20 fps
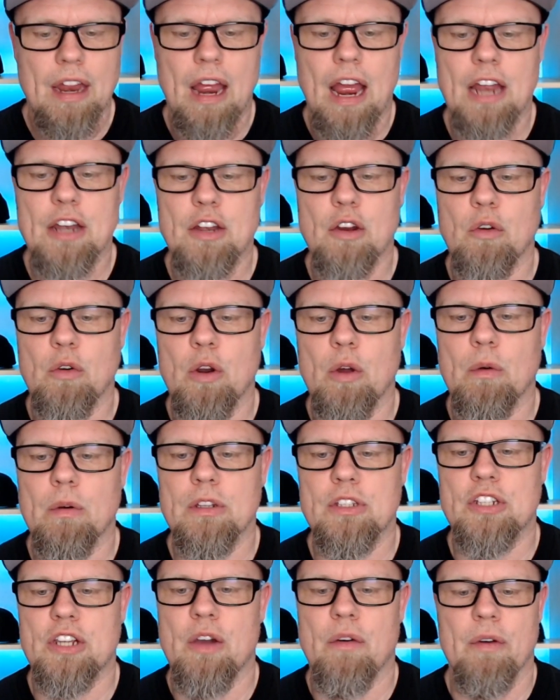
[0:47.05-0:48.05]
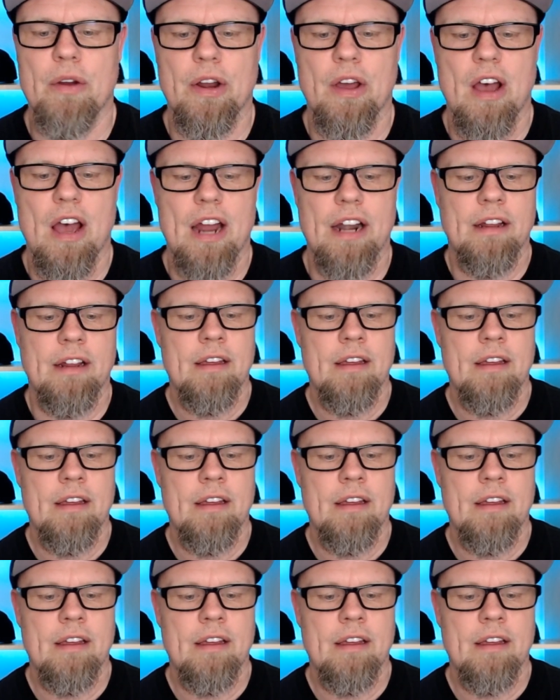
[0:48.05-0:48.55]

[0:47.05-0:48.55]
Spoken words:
I don't know what's going on.